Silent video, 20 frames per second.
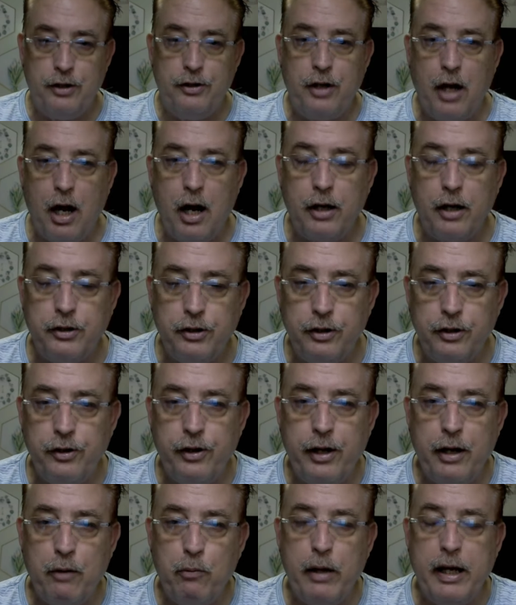doctor
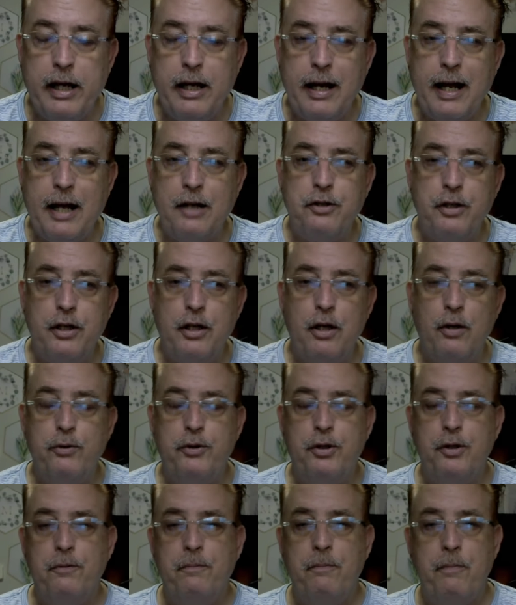that we can actually go
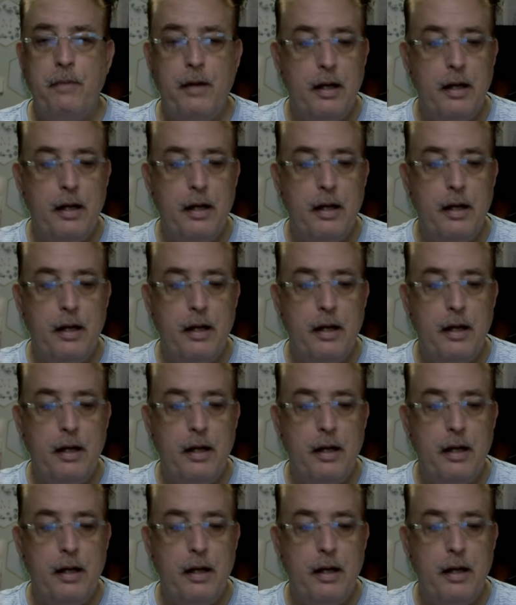to.